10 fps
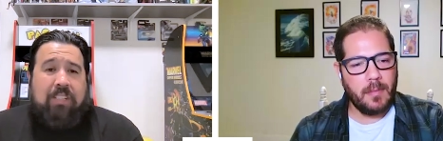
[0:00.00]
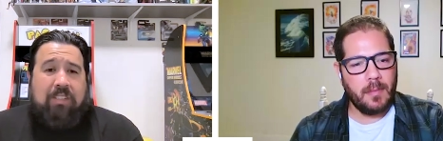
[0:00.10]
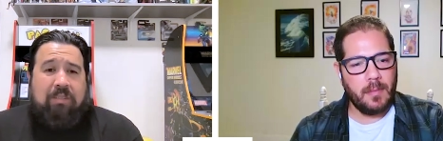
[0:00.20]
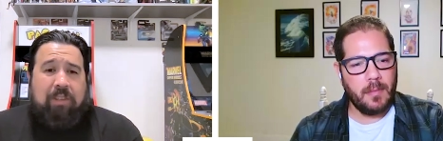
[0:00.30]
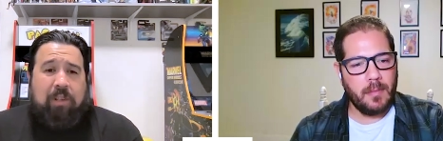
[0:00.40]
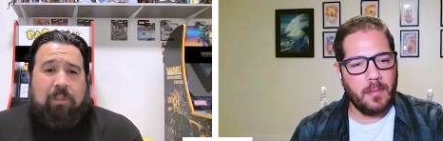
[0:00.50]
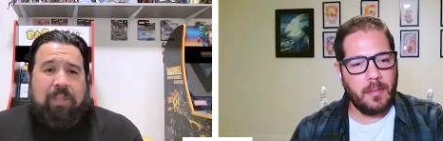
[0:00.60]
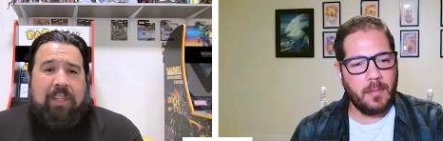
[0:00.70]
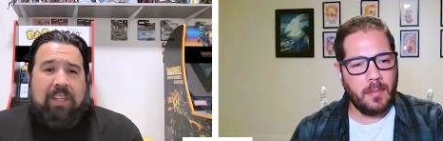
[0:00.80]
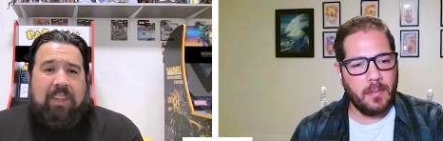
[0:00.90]
Speaker 1: the film;
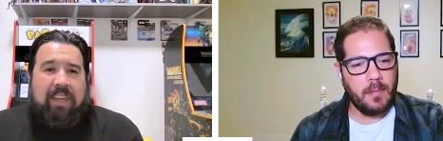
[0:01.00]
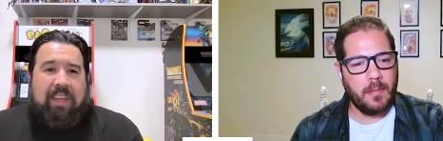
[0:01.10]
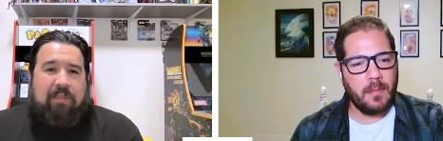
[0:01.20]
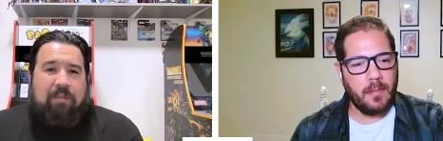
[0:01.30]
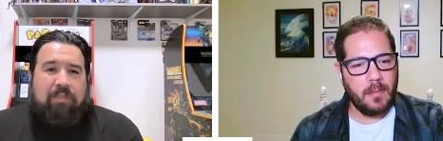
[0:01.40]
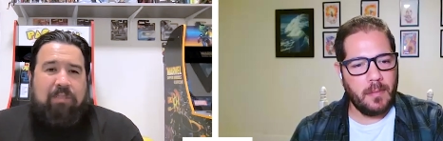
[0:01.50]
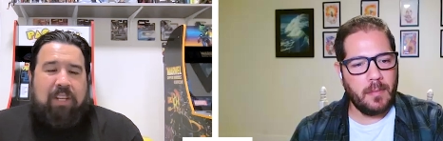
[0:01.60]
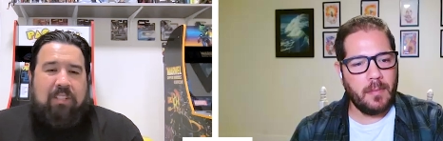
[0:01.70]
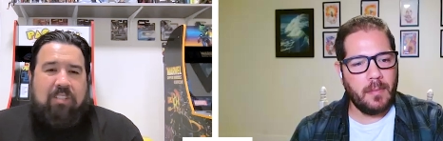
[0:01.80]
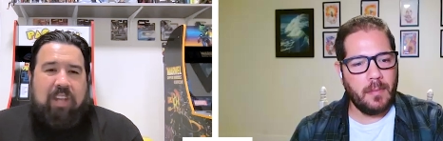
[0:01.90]
that it was
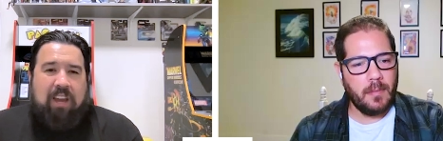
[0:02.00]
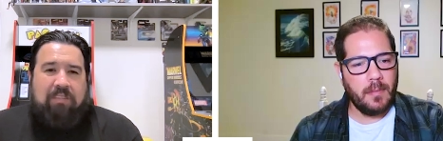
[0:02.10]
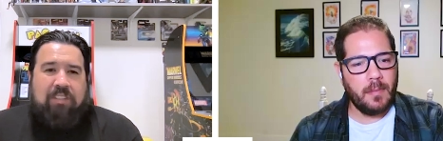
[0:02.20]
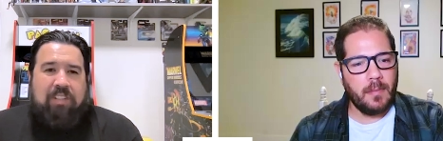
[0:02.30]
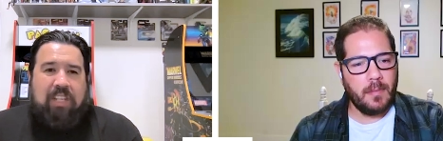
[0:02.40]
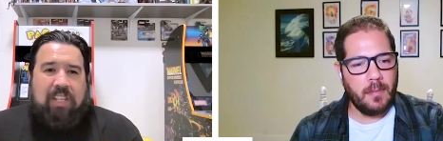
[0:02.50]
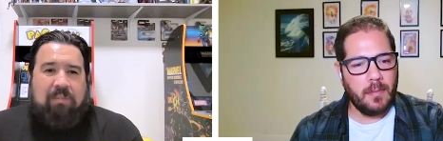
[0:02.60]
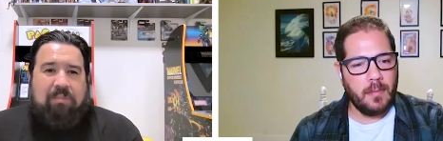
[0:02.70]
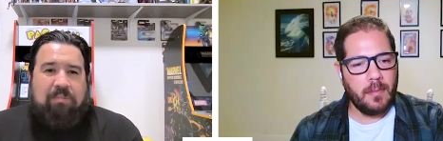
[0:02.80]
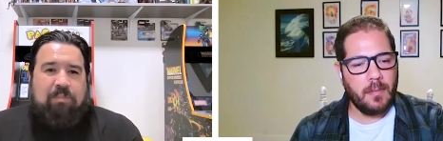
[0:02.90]
finished after
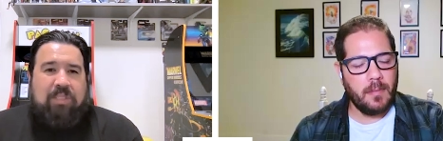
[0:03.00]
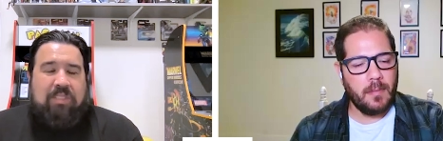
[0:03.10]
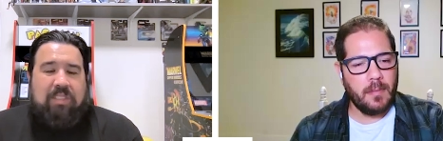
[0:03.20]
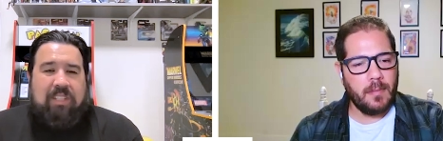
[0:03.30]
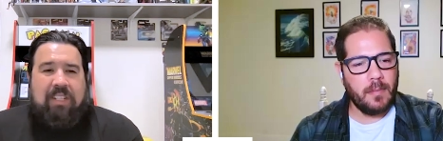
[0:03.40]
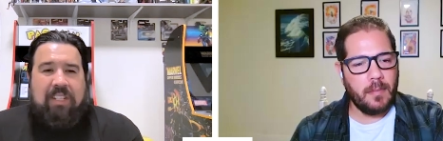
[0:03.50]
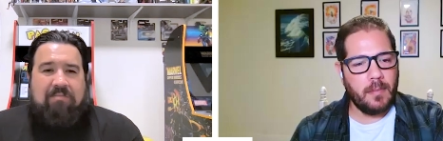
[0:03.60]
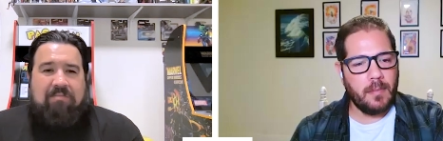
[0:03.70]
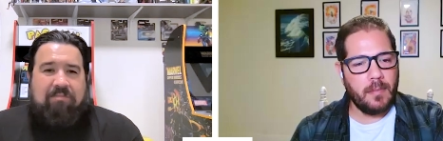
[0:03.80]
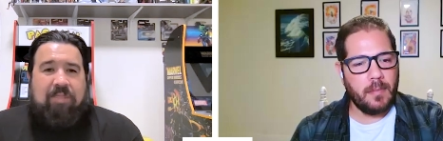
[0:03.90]
he was
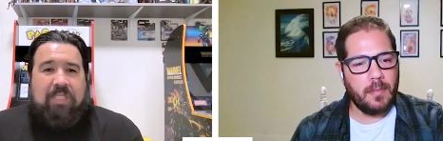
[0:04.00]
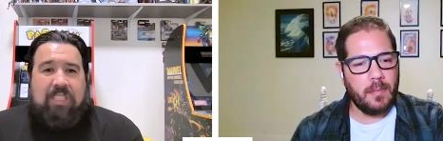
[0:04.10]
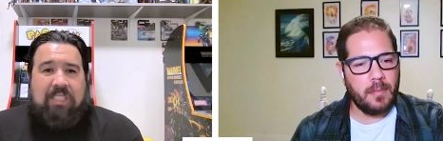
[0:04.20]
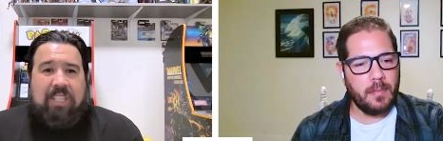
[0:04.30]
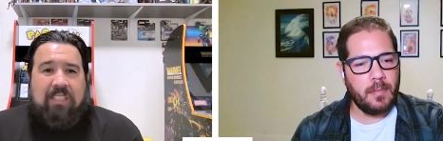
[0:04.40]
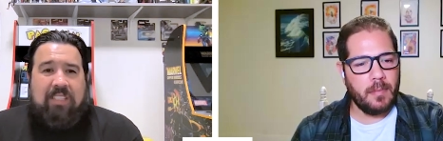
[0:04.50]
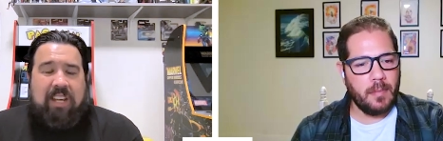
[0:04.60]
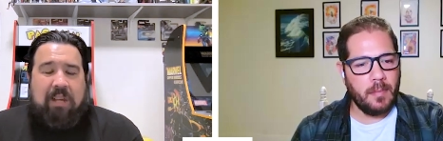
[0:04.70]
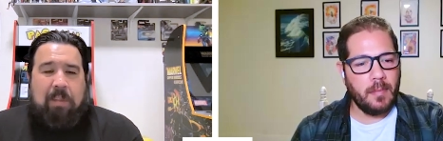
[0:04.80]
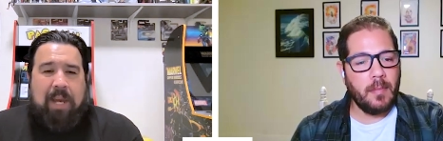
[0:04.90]
was deceased
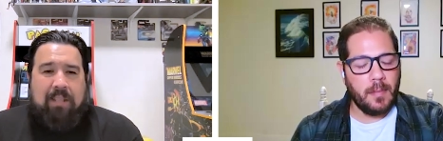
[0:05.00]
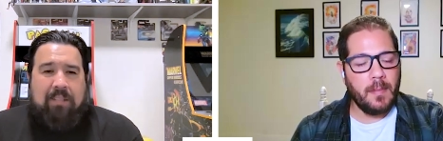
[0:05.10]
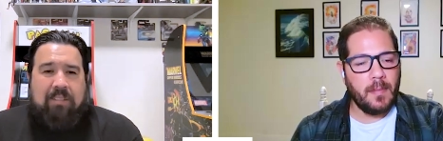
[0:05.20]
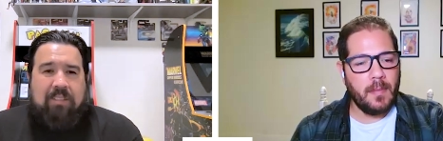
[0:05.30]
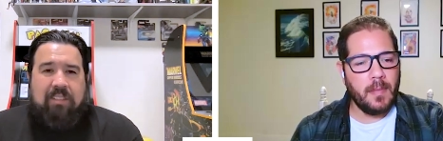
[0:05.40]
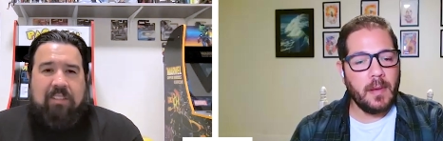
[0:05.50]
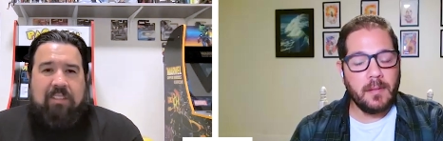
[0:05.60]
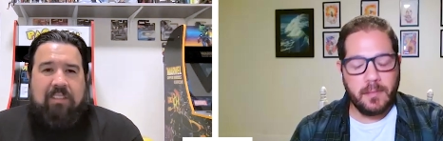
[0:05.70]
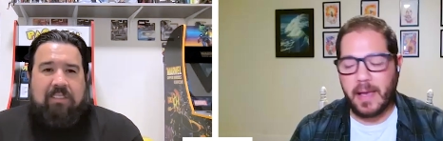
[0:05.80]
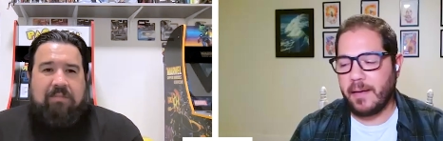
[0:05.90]
and had passed.
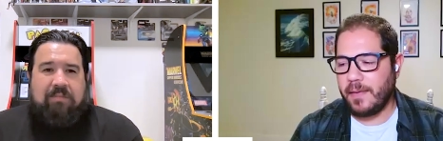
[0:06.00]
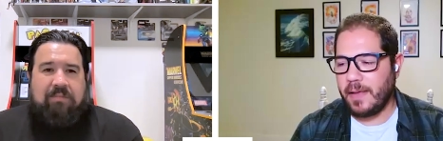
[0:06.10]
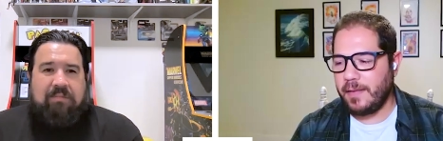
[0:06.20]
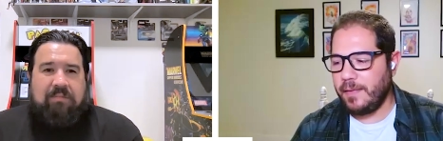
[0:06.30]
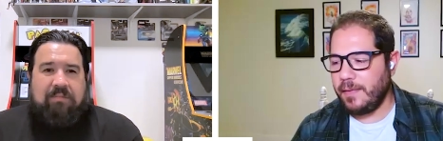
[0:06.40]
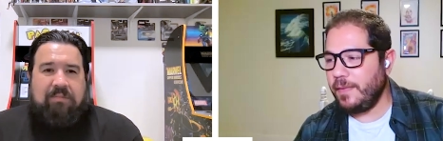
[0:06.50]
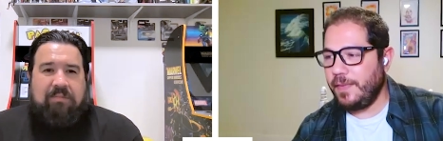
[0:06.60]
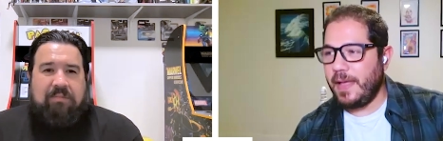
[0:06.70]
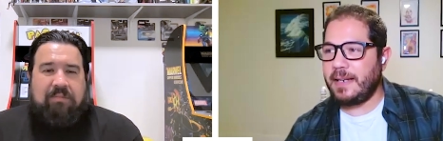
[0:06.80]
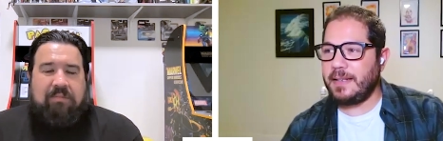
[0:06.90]
Speaker 2: Yeah, and
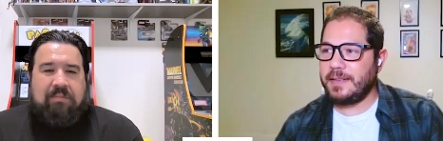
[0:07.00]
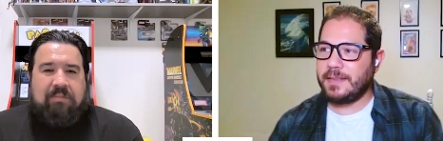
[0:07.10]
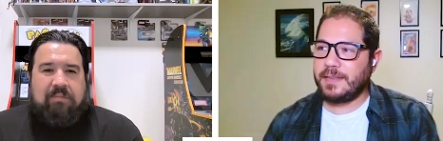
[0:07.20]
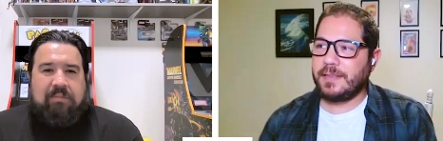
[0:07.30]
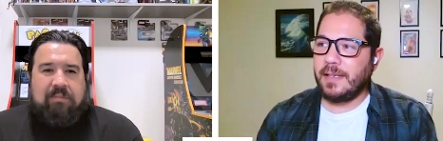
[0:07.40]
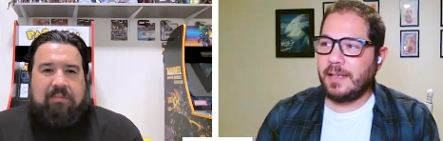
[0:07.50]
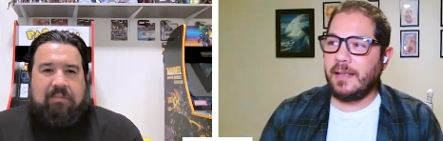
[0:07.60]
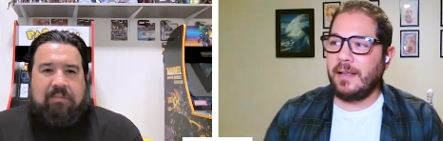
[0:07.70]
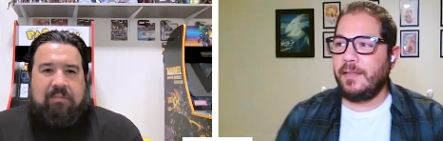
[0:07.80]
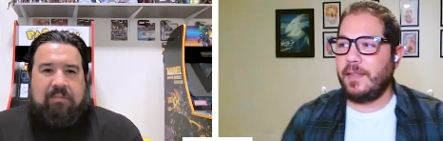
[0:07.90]
that is
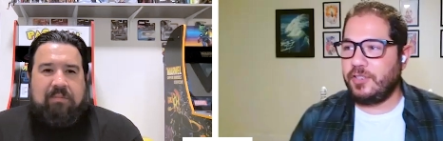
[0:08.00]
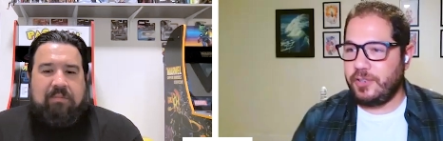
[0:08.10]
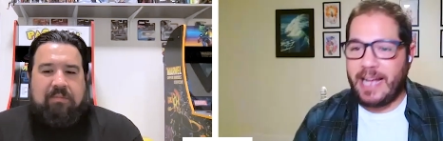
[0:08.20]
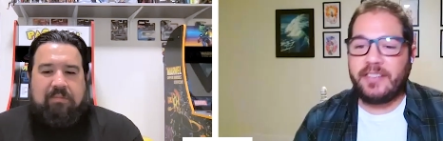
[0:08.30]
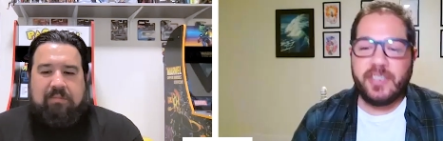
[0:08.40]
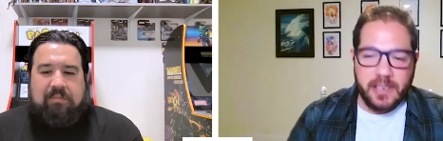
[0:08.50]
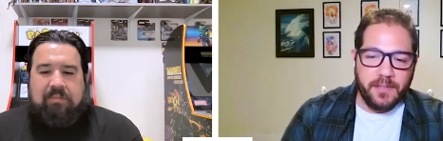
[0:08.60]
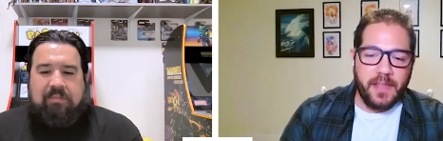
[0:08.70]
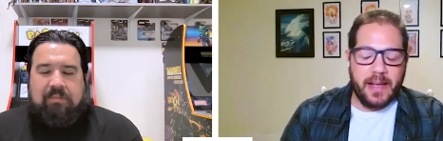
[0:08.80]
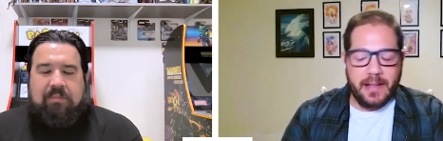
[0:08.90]
the
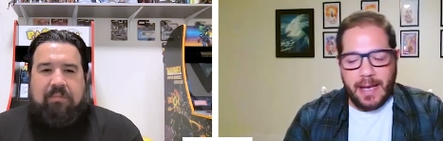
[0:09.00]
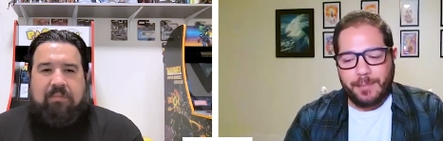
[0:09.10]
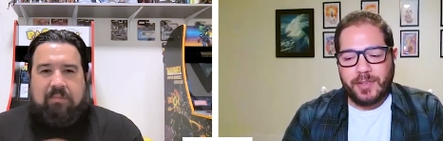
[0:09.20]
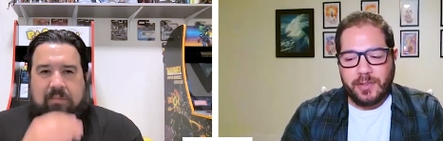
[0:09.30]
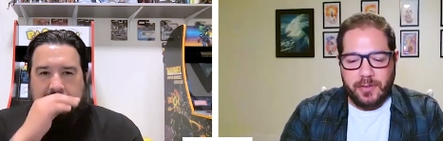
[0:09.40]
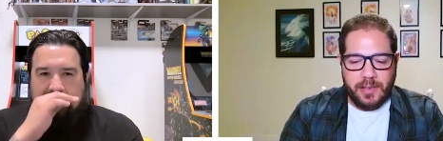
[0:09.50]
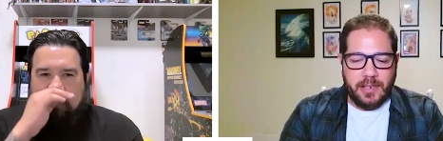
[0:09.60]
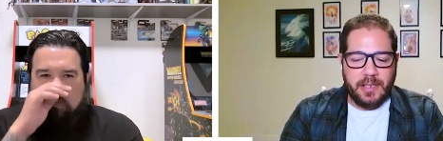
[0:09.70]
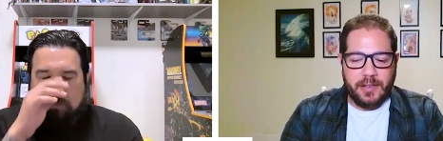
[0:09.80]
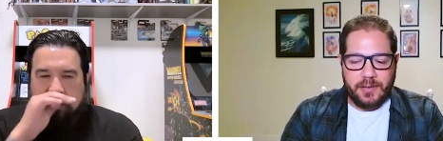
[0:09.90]
tragedy of that
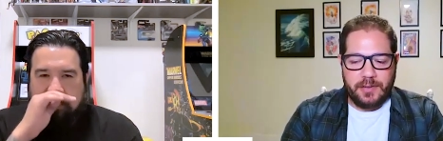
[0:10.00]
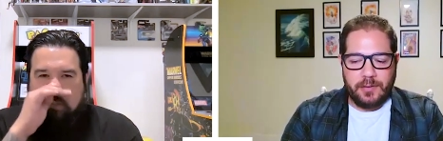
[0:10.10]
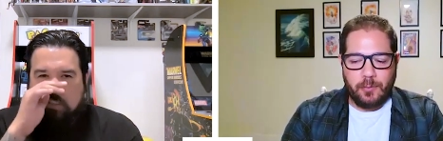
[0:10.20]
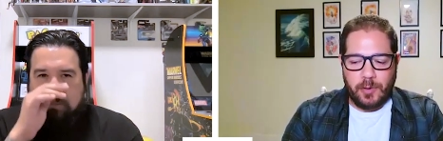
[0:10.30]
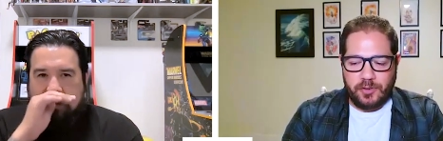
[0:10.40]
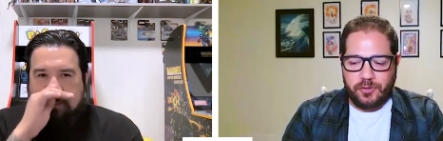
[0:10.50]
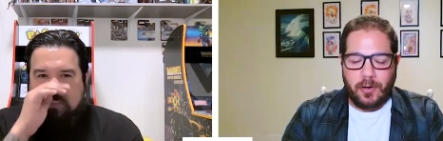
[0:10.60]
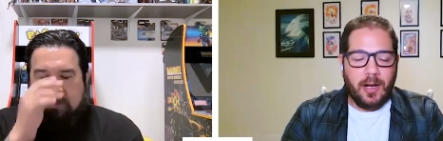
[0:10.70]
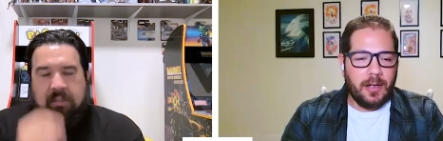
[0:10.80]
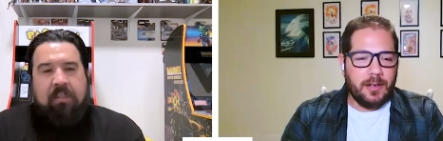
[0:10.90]
absolutely is what
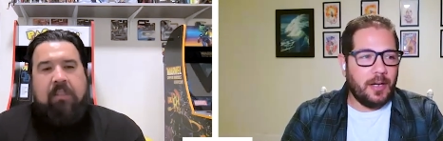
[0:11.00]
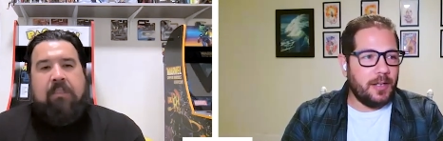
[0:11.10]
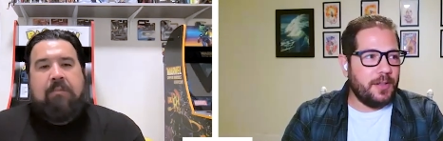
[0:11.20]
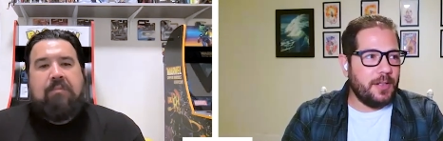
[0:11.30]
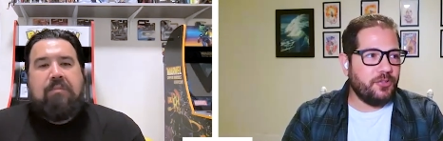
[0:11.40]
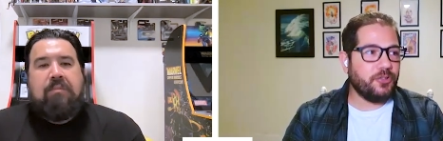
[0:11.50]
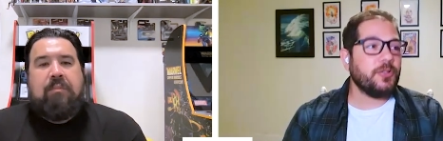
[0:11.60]
drawed I think